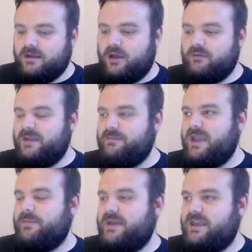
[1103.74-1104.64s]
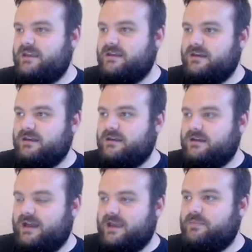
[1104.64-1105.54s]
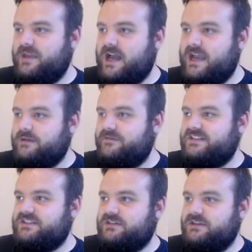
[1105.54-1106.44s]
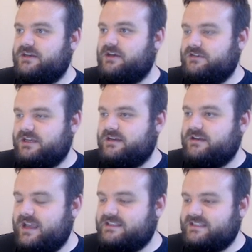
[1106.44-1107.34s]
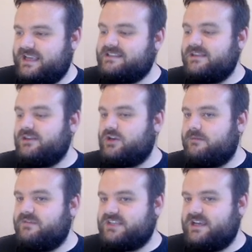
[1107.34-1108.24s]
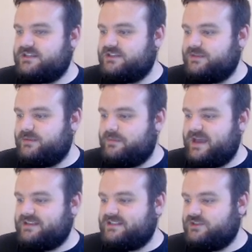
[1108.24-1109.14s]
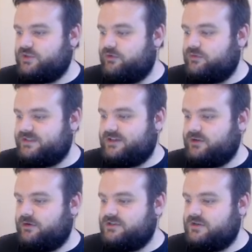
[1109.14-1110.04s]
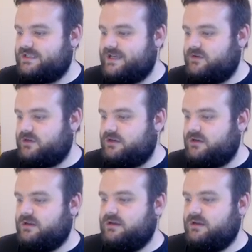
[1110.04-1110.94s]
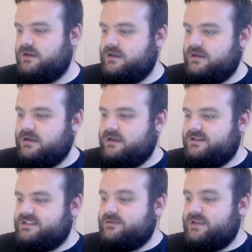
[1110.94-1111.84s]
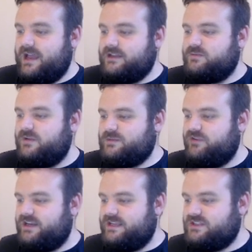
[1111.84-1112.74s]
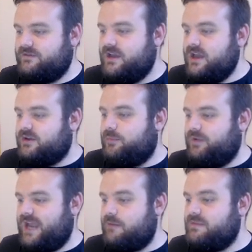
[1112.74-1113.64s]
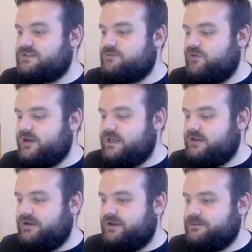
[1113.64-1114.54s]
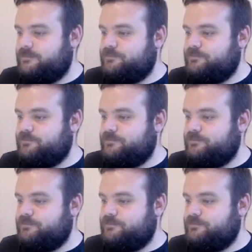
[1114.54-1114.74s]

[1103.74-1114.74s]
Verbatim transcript: only maybe like behind Vincent and the Doctor. It's it's in the conversation of some of the best historicals that Doctor Who has ever done. Demon, yeah, it's it's brilliant stuff. Kerblam is really good